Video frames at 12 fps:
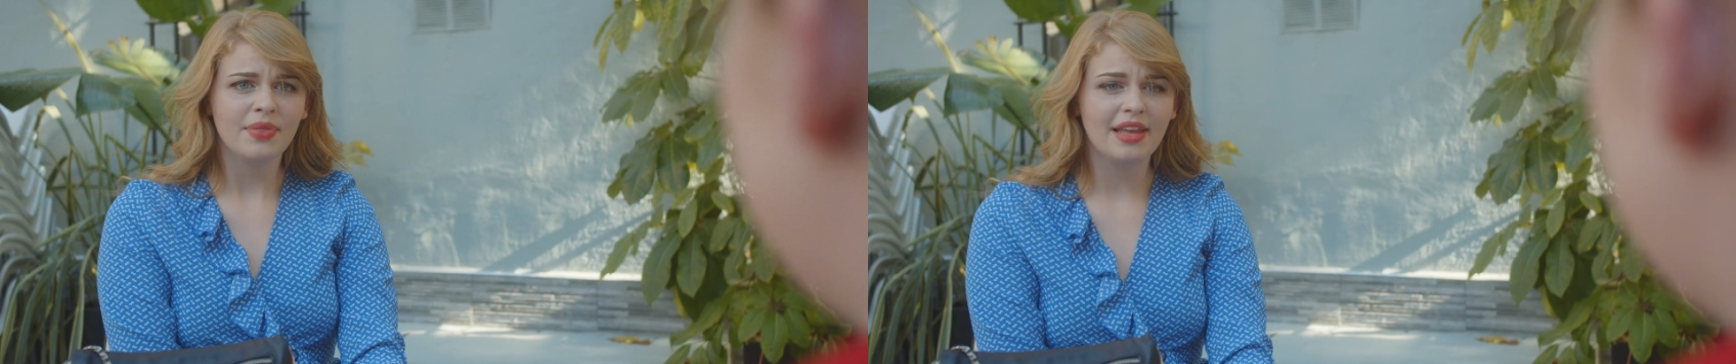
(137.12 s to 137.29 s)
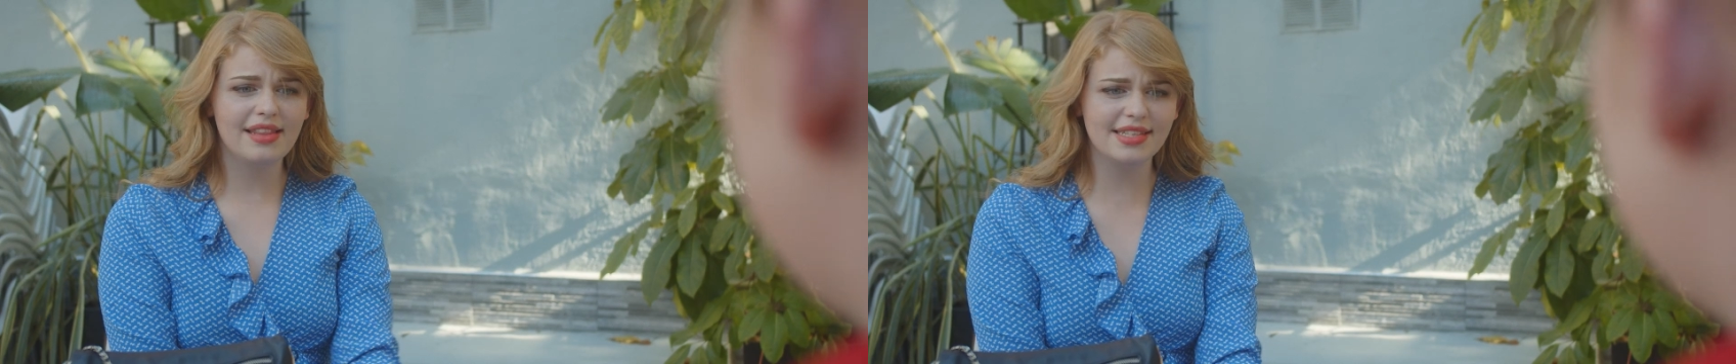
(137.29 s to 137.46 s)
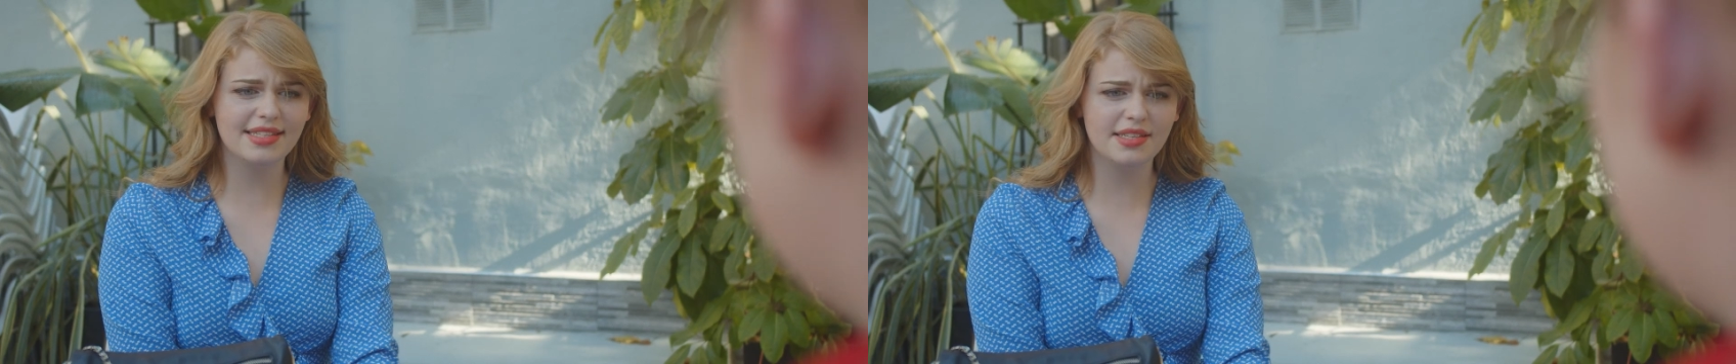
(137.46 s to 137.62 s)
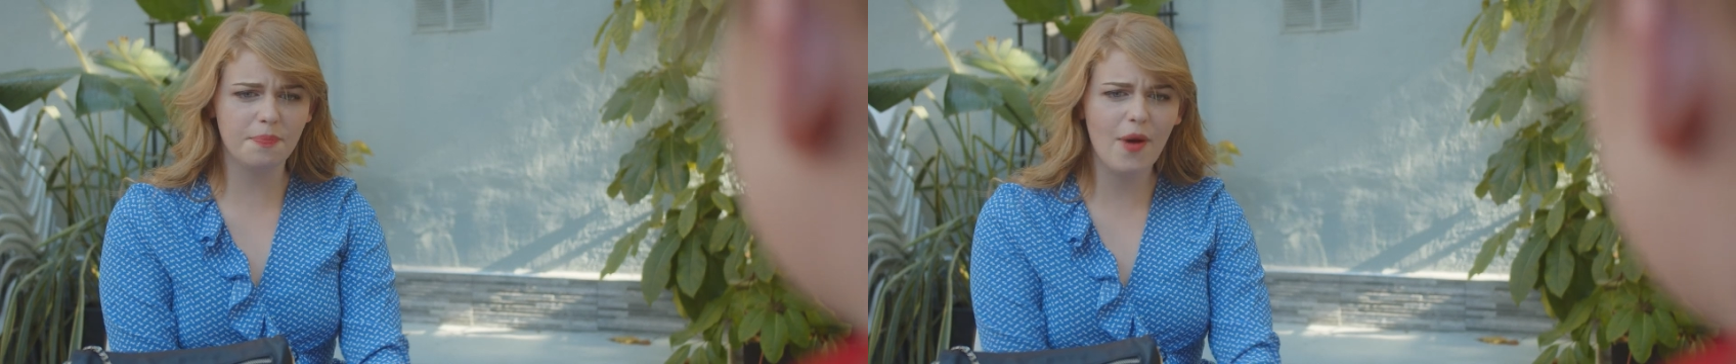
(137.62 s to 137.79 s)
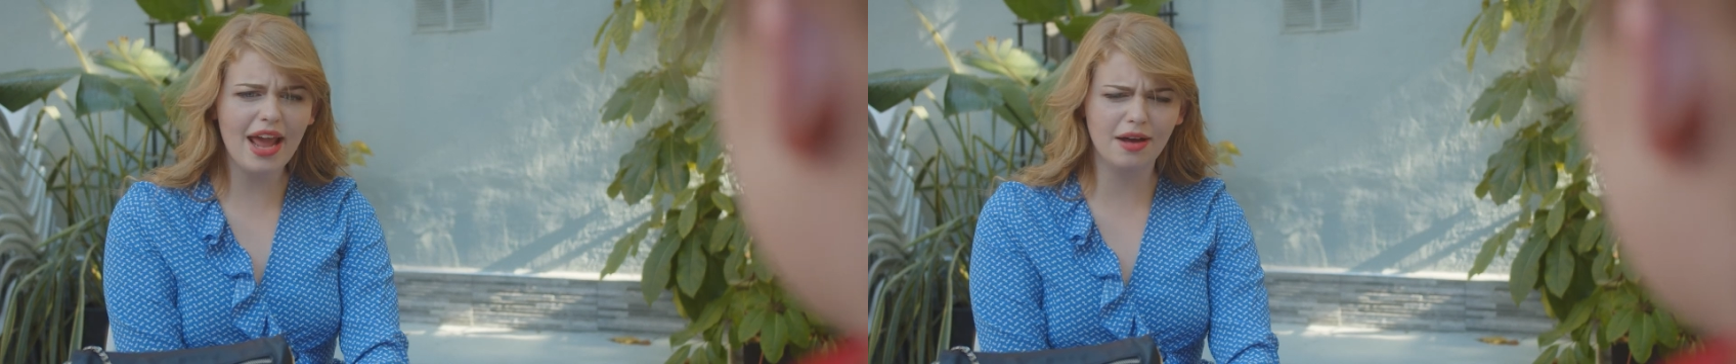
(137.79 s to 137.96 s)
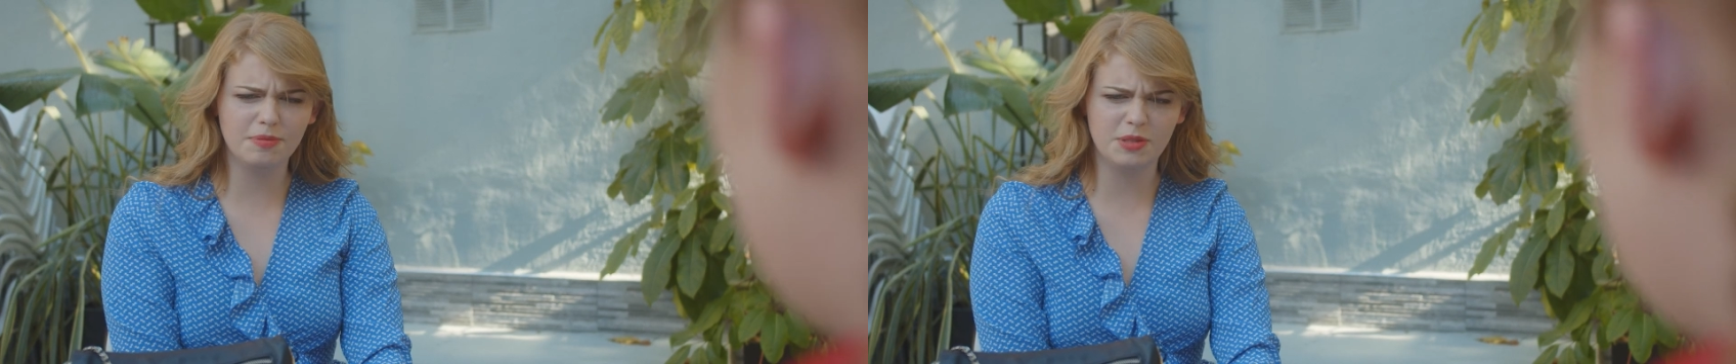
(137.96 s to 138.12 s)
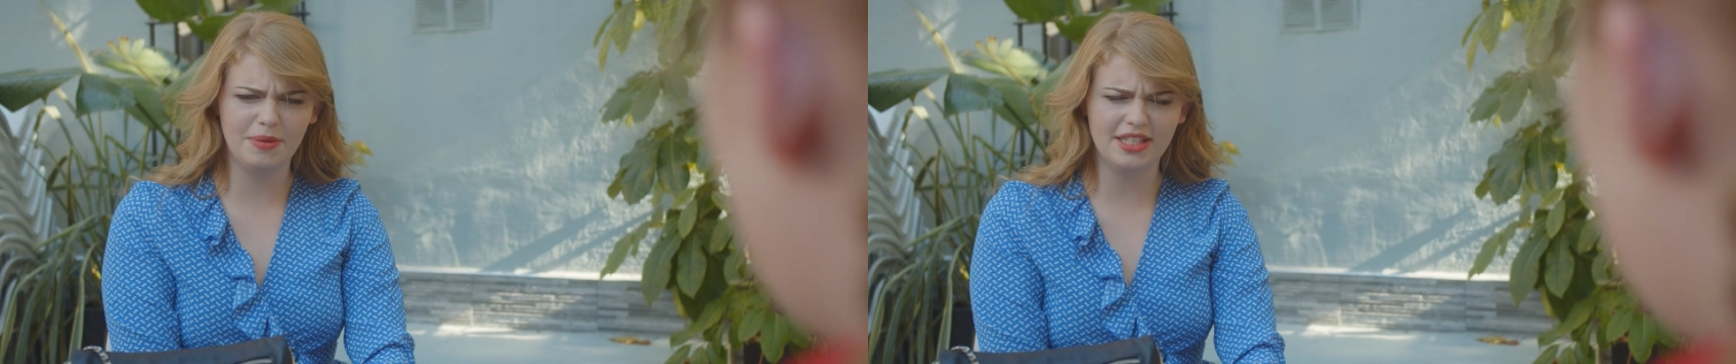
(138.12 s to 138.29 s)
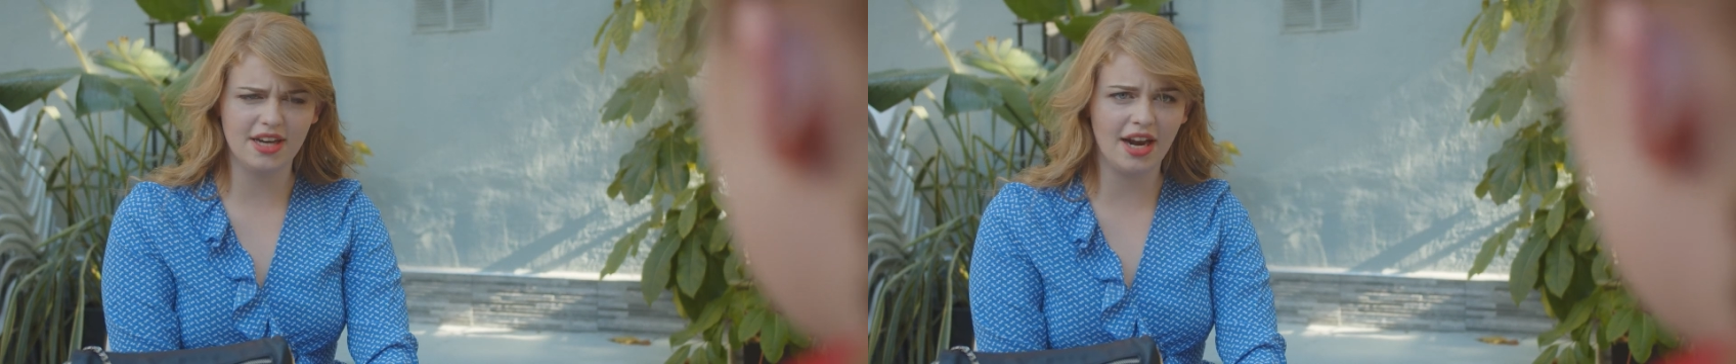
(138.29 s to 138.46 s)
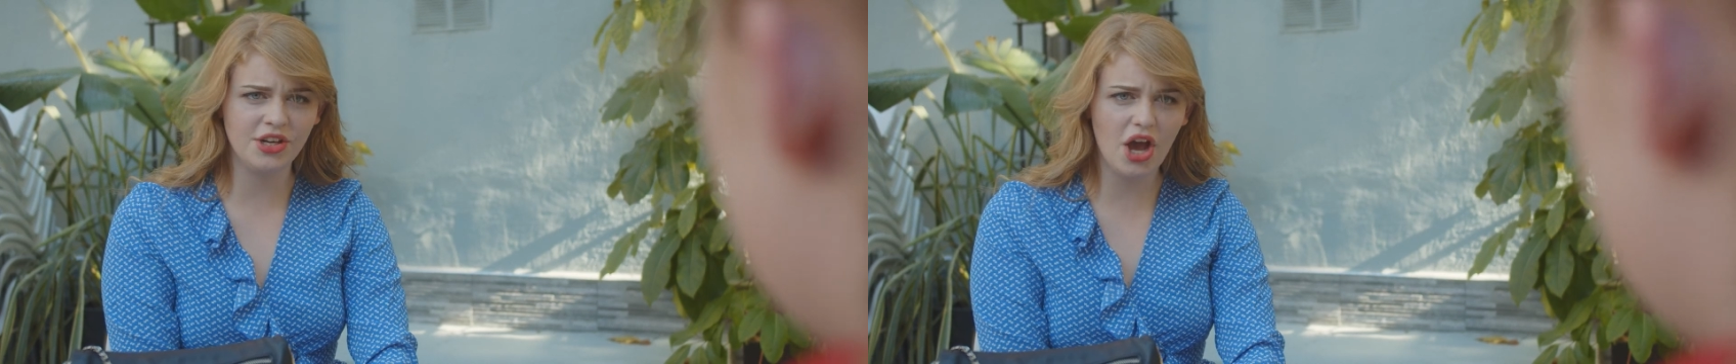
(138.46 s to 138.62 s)
This is a breakup
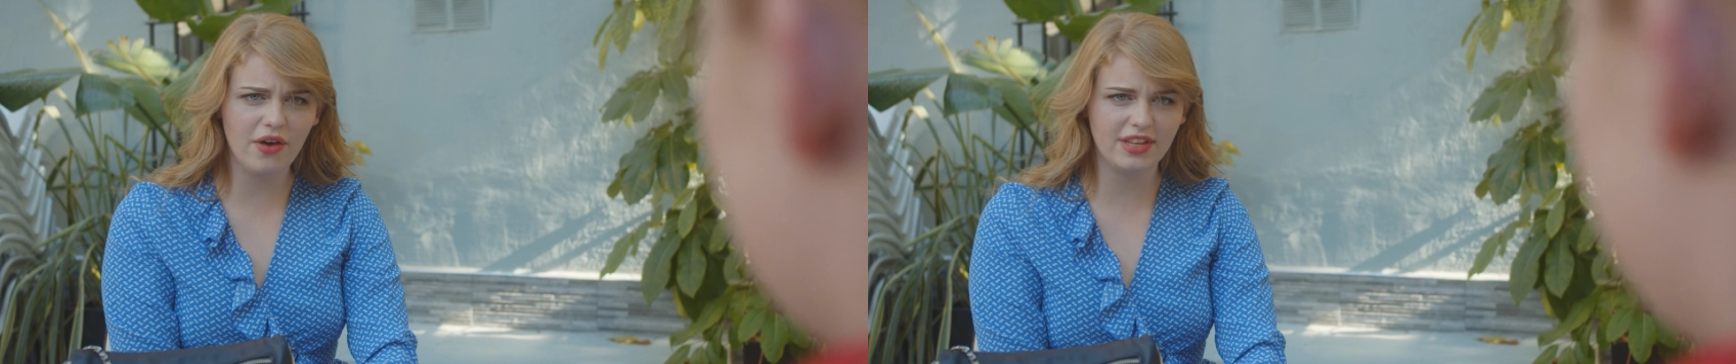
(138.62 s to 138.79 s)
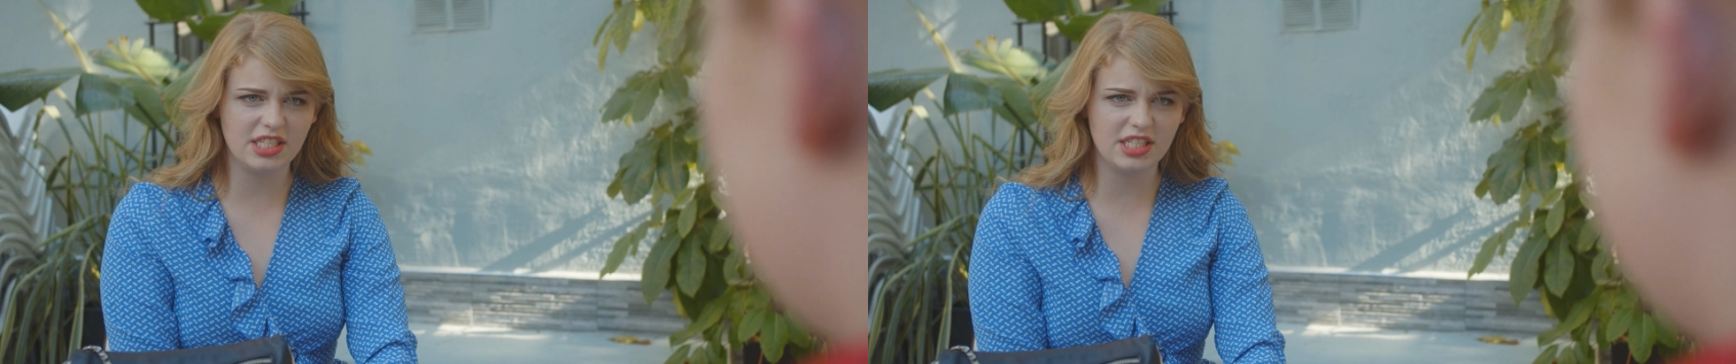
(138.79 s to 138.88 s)
speech. I know